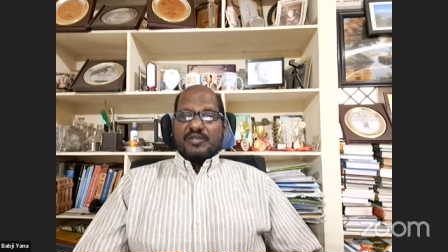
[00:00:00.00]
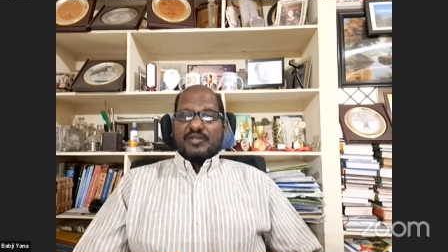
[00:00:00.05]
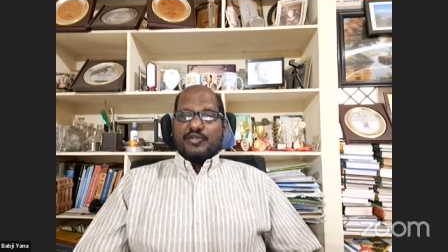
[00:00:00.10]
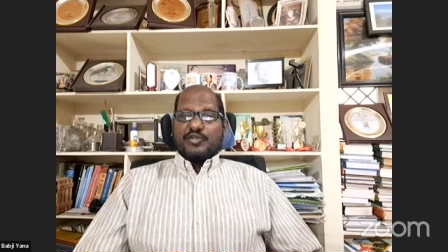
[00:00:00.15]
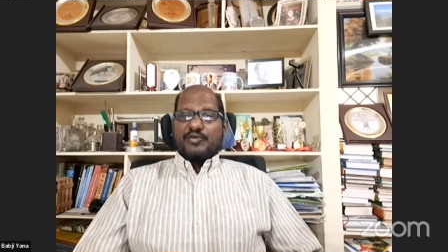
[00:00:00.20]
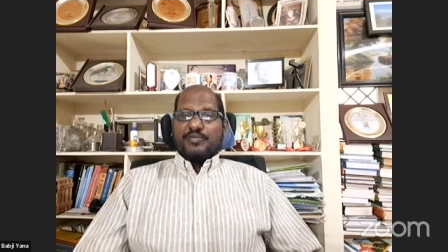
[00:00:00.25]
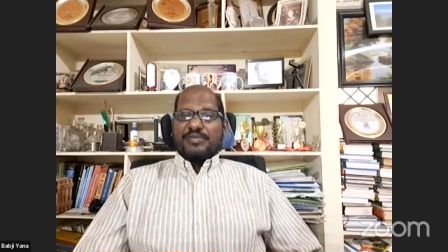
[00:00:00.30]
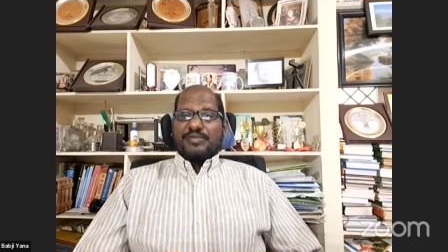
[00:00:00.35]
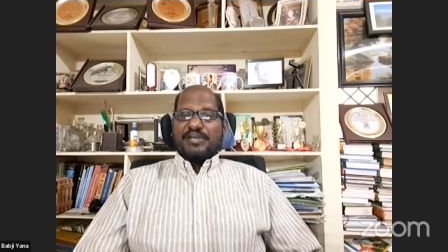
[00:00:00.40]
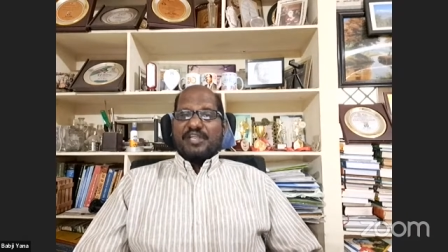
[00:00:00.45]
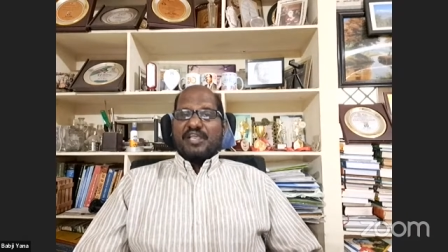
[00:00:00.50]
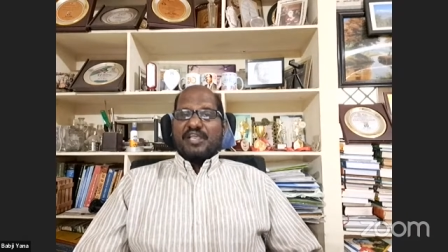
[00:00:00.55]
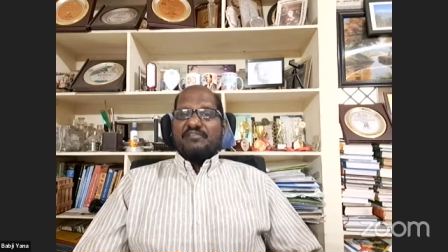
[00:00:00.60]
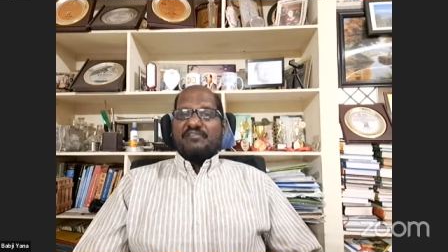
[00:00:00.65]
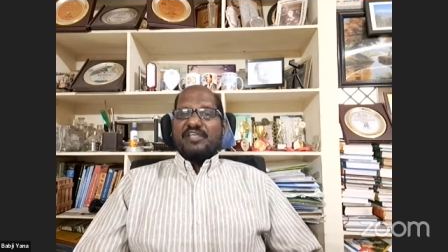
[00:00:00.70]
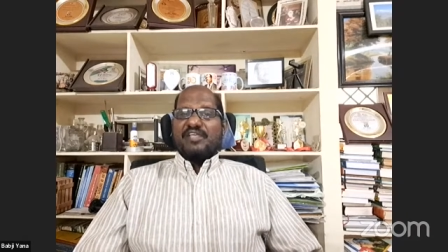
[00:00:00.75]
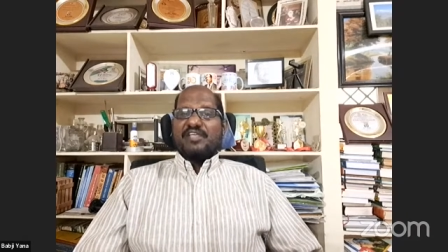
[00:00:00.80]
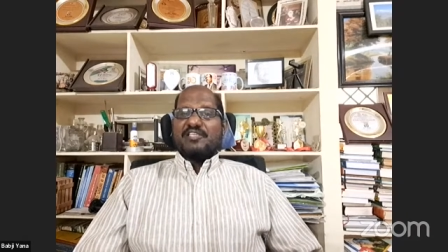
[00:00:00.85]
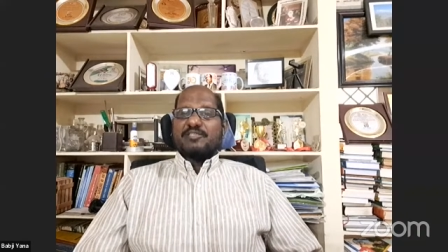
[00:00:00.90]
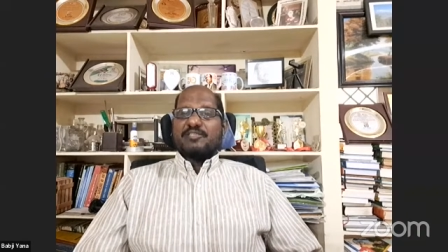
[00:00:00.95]
New Media
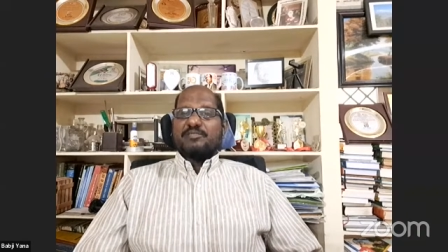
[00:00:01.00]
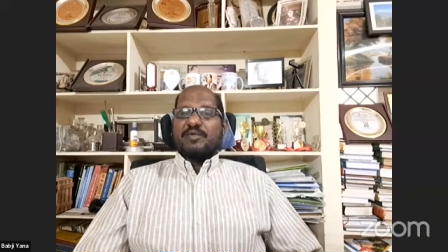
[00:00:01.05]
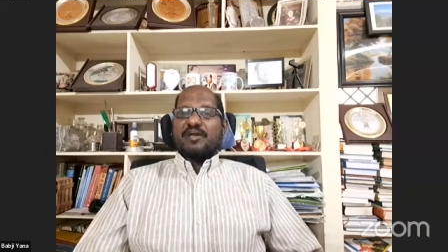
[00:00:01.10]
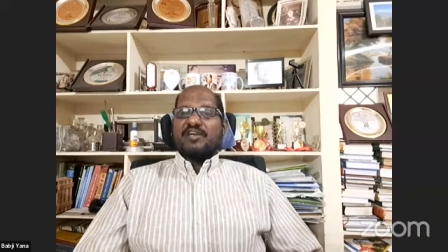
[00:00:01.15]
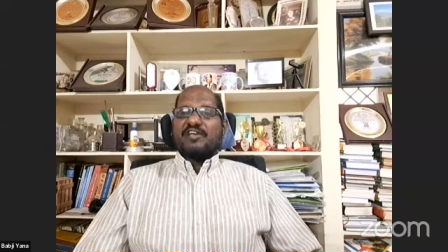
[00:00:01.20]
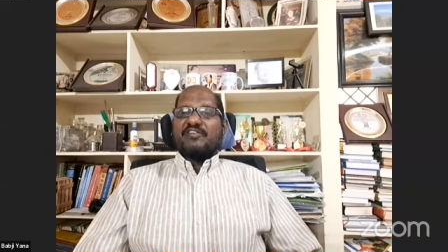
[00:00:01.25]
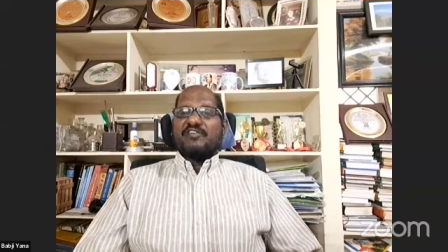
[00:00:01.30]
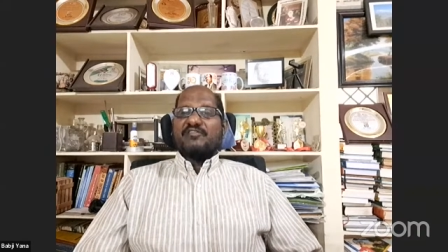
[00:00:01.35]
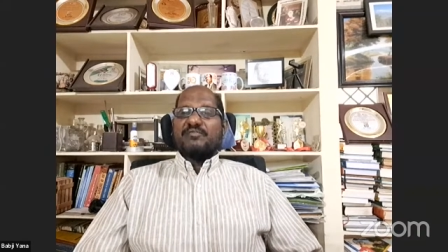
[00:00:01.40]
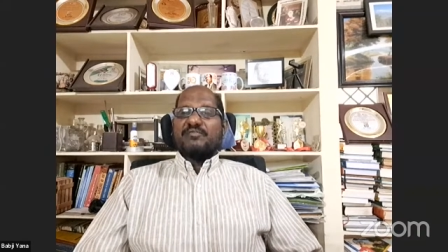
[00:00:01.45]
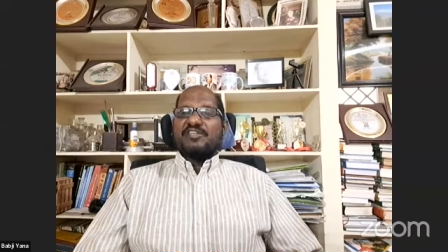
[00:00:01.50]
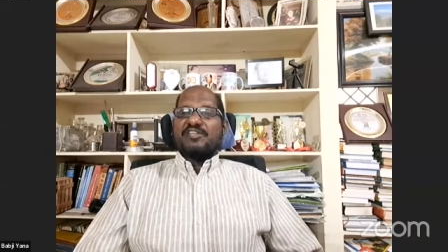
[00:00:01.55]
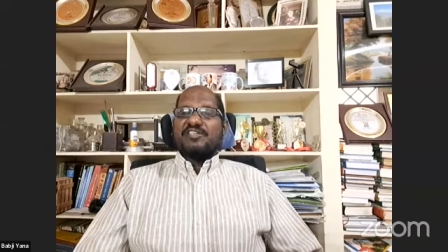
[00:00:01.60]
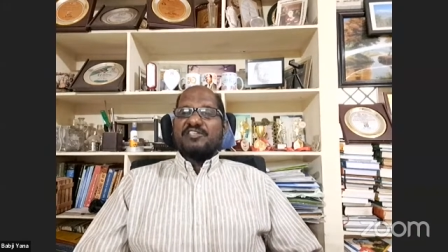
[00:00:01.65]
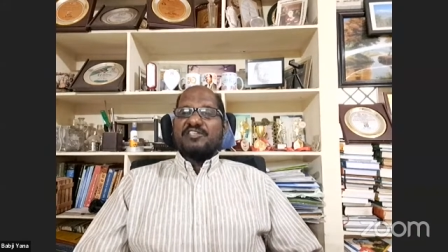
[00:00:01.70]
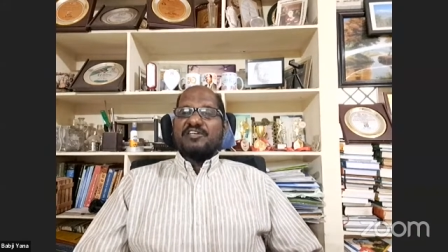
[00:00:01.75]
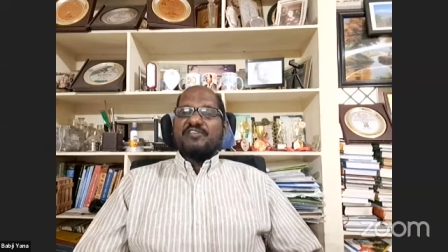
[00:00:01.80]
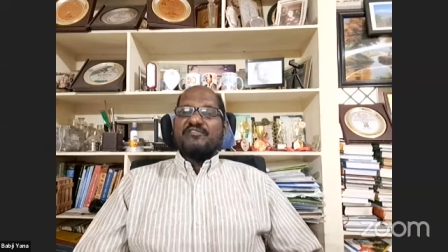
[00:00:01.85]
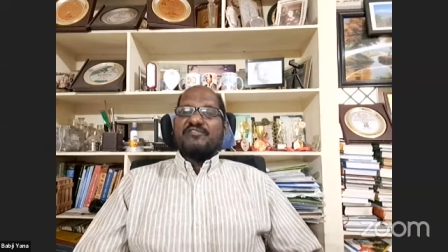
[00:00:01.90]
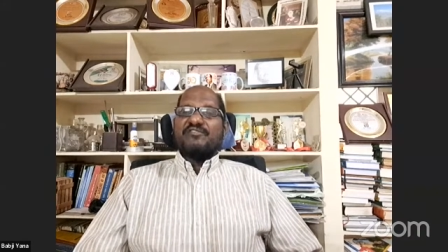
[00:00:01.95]
Wing is part of
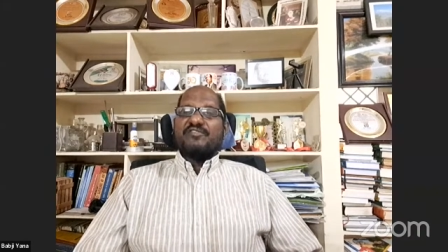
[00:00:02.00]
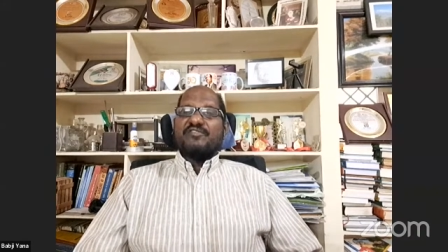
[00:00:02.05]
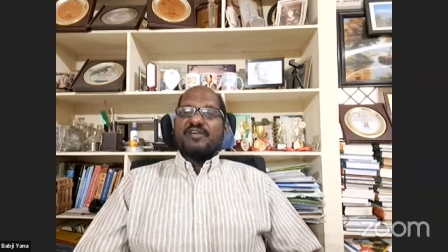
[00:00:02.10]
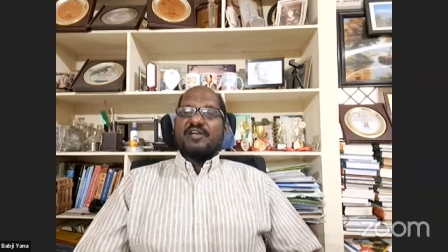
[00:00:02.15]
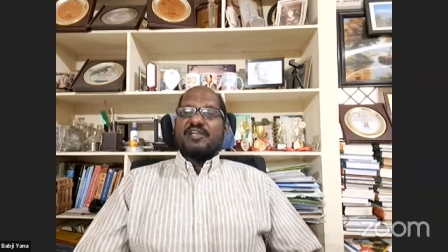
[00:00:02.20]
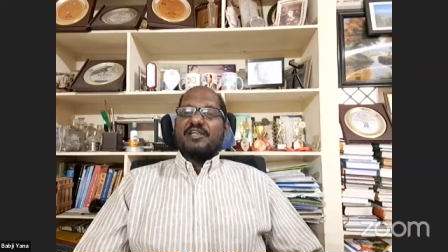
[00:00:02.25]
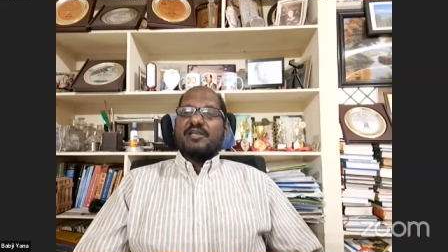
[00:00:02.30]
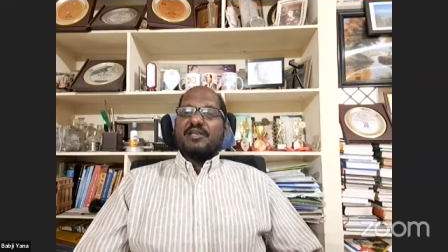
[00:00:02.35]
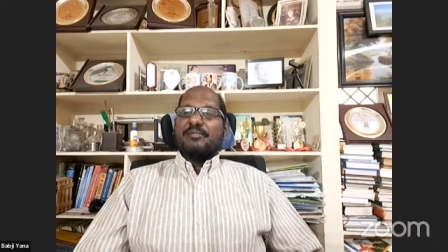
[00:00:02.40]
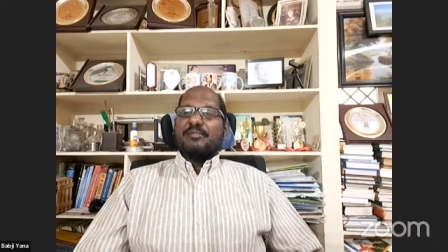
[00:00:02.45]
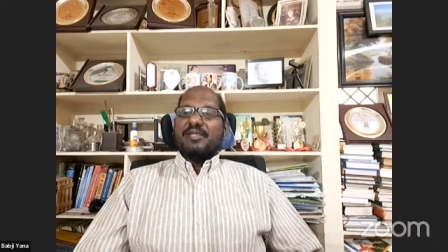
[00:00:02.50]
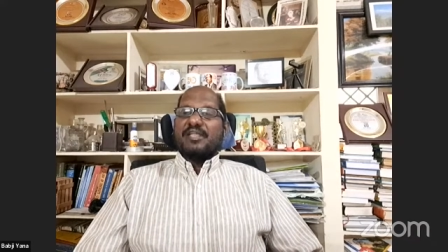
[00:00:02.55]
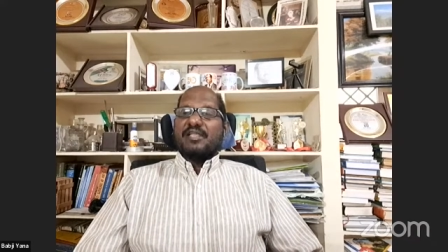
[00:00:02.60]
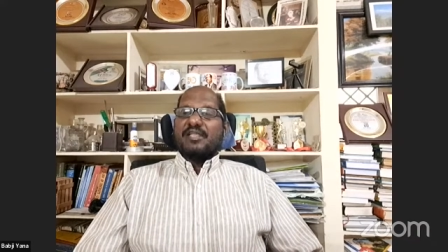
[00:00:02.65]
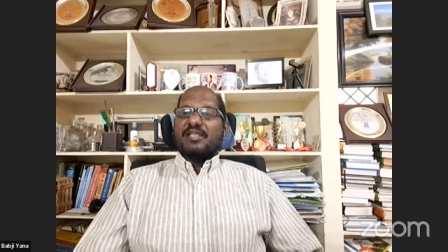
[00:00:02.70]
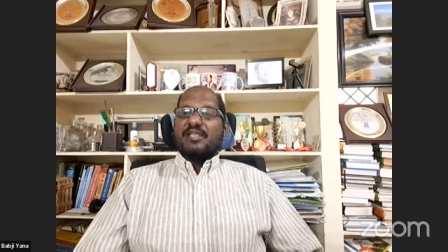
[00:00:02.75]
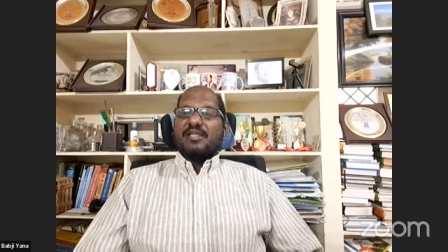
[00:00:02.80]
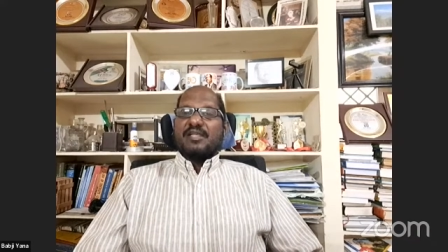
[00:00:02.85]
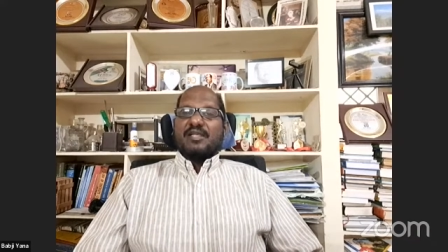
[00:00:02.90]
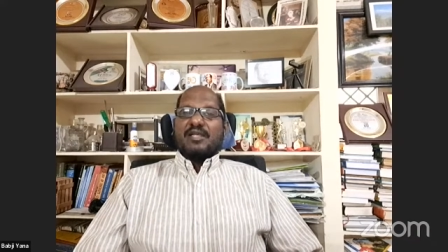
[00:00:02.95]
Ministry of
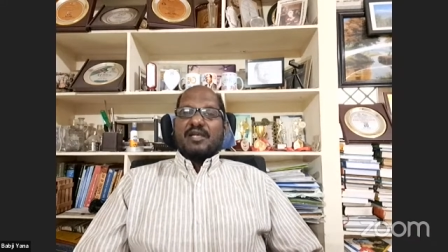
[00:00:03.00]
INB.